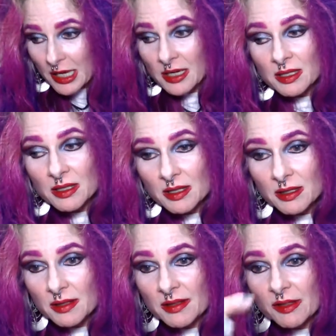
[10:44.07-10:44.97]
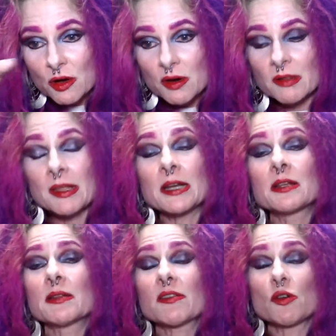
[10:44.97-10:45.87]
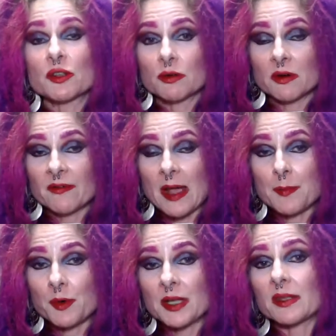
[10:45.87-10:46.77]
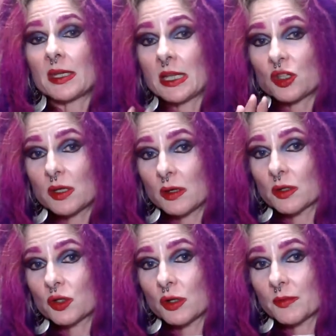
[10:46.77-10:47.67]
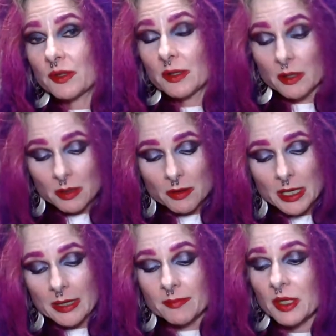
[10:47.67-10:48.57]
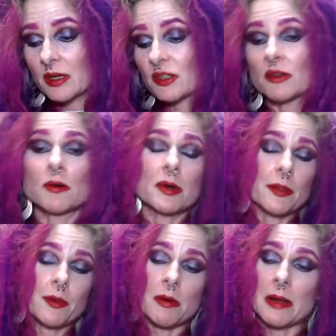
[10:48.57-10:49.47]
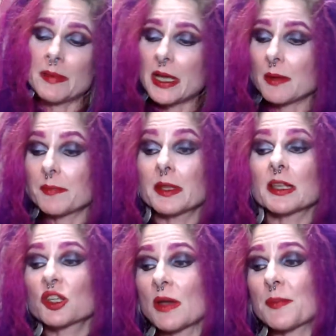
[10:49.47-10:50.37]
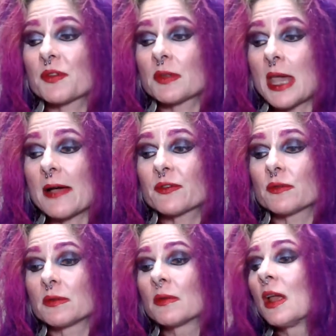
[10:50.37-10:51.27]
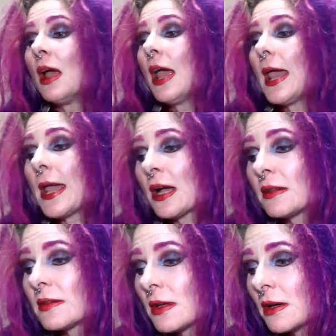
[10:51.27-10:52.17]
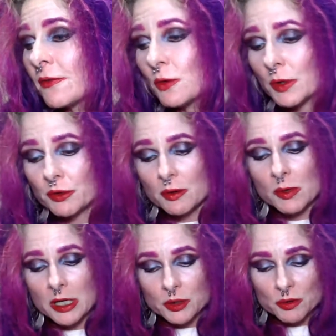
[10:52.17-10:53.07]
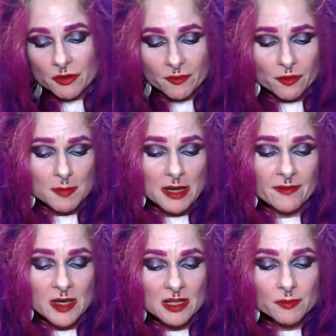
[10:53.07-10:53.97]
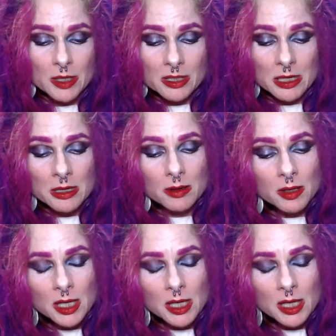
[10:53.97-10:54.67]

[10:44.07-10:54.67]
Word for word: it soak, let it soak till it evaporates, and that should kill the germs. Okay, because you don't want to throw out makeup unless you absolutely have to. And uh, if you're wondering what I use for my face right now,